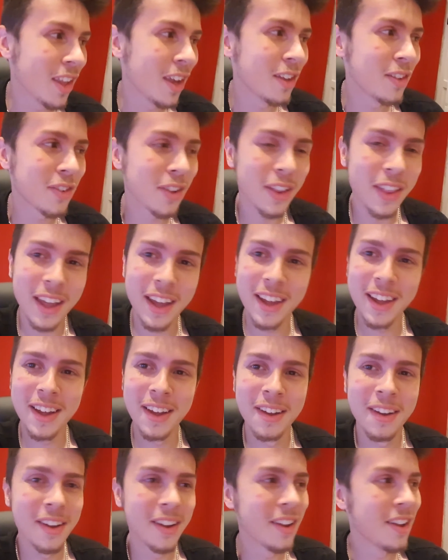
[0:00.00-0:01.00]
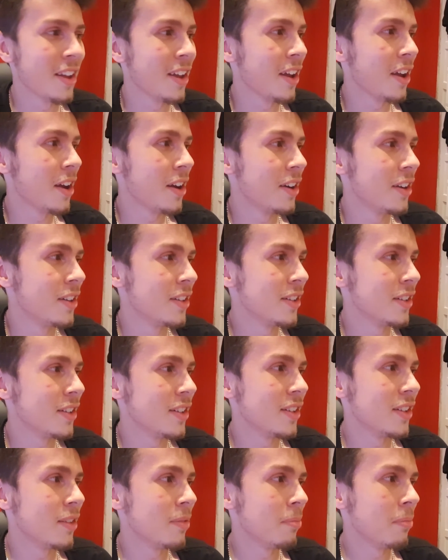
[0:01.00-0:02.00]
So There's that multiple nays.
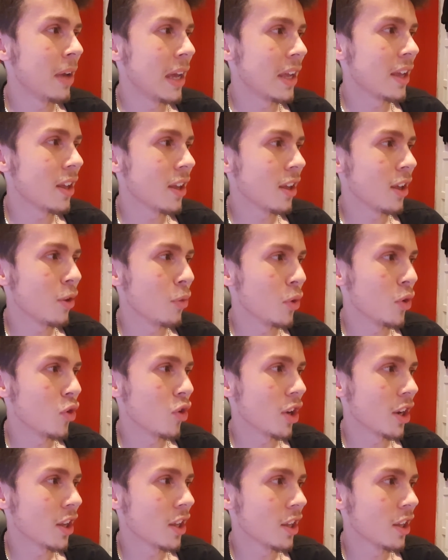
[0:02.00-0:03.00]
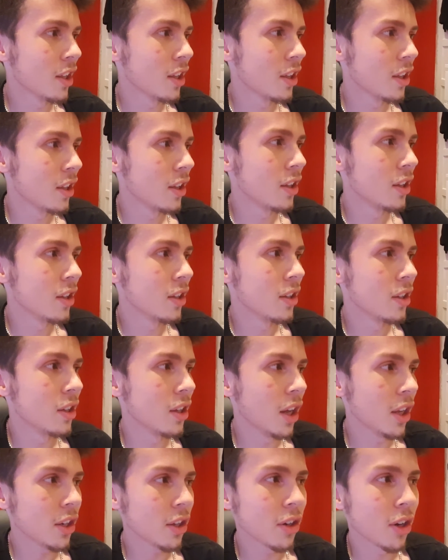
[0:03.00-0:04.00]
Make you a drink.
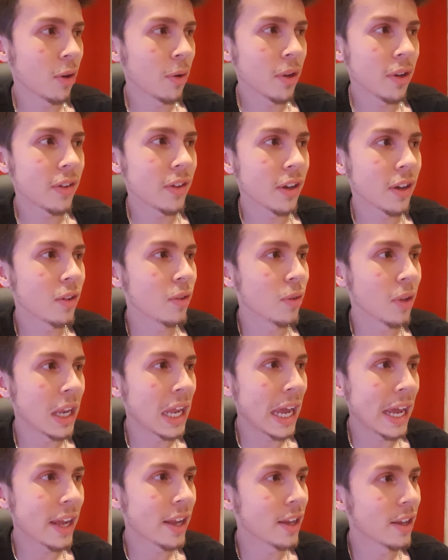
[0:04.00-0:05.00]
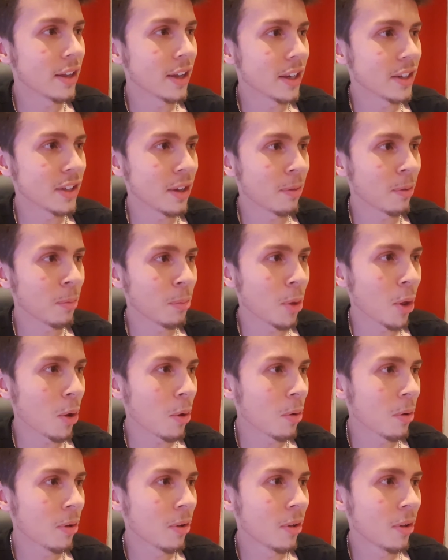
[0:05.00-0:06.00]
I don't know a single nay except from you
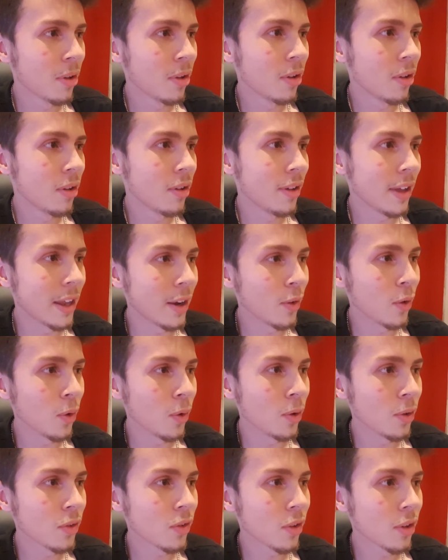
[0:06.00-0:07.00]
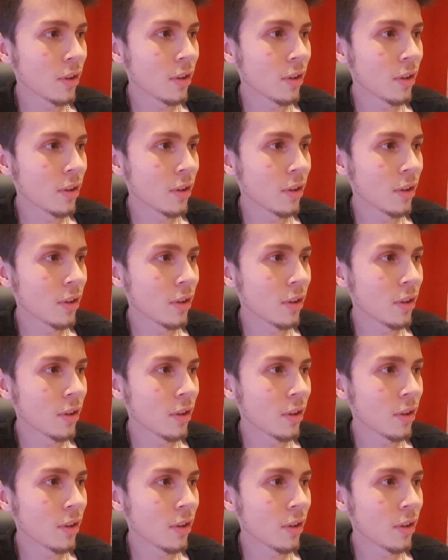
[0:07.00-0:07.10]
and the horse.